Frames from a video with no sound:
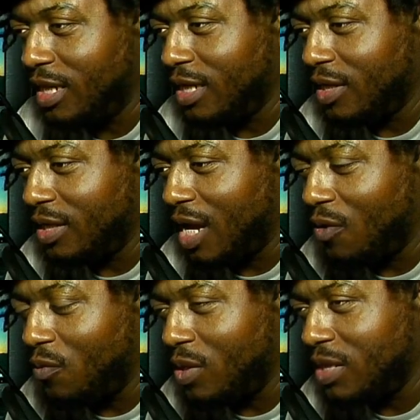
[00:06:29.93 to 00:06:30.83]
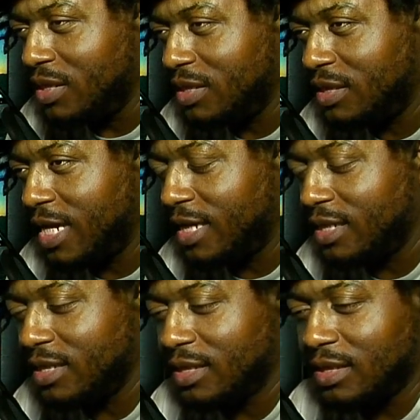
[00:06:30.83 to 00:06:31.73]
not 1
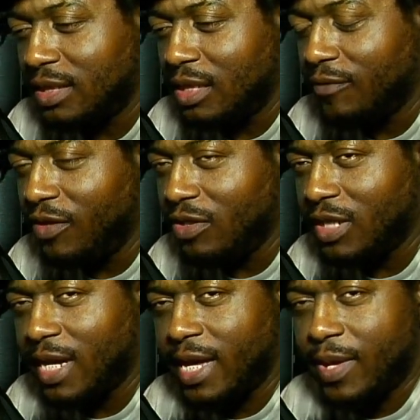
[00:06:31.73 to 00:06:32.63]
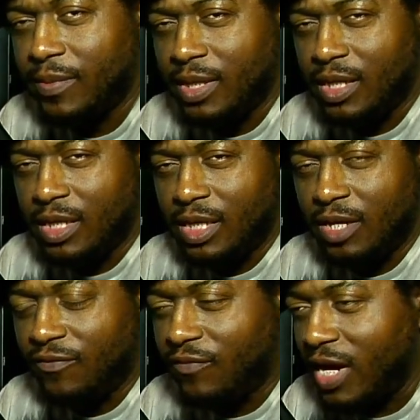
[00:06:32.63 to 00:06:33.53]
second of their time in
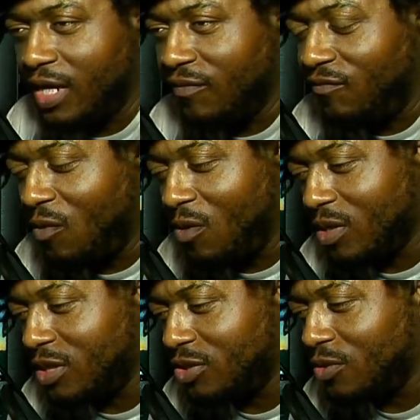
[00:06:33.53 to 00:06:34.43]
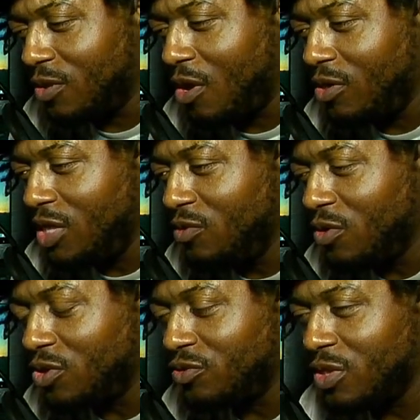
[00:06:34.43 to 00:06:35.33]
fighting for the so-called Negro
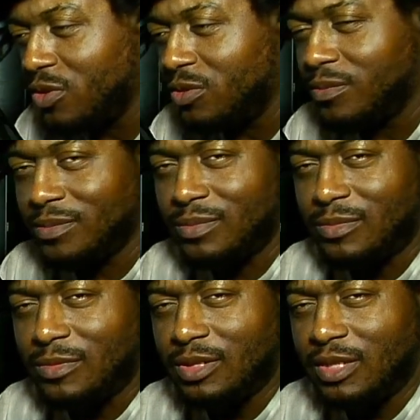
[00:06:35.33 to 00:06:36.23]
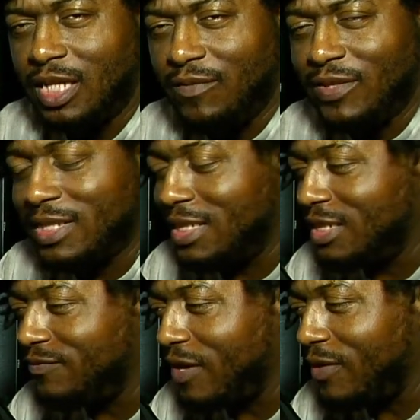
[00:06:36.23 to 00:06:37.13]
struggle. Even to this
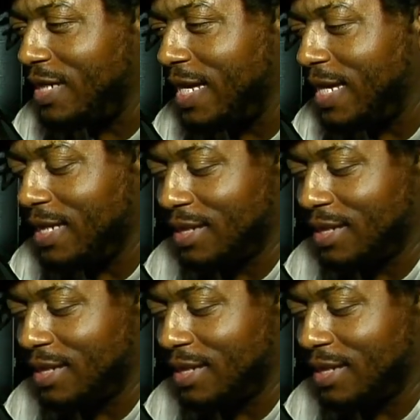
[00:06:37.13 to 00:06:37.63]
very day,